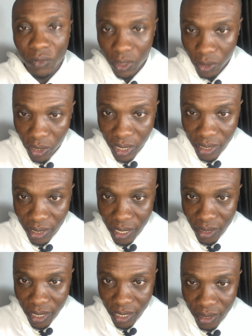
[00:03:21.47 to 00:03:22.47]
You
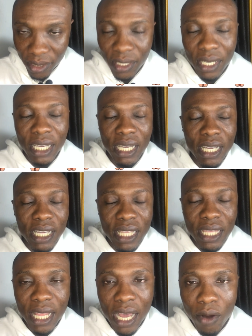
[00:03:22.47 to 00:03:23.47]
understand that?
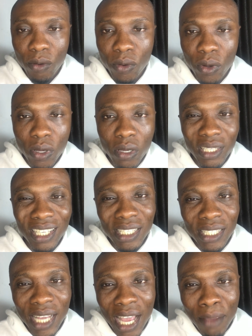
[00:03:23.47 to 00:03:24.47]
Now,
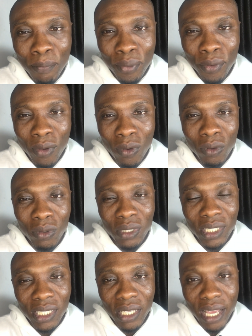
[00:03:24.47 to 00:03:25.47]

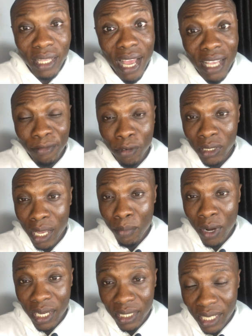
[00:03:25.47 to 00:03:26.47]
that is for type
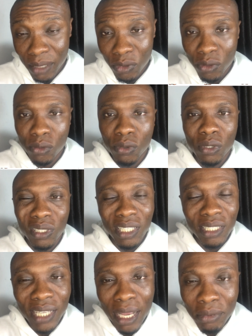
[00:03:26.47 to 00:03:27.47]
1 and type 2. The
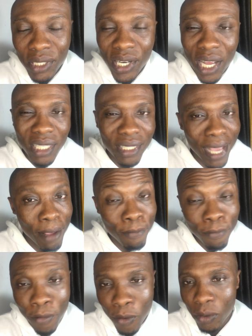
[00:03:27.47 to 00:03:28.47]
type 3 and type
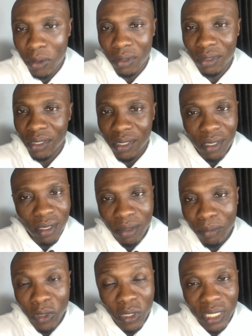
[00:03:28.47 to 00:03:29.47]
4,
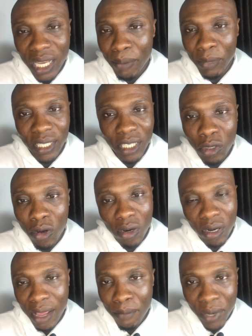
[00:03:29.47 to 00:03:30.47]
most time they don't
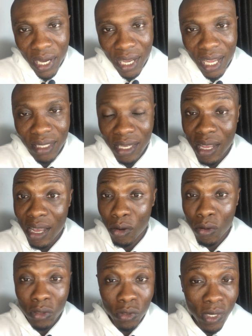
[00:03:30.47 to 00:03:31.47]
climb back and they can
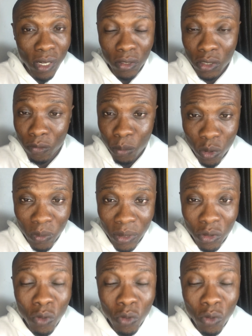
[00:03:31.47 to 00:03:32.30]
cause you a lot of problems.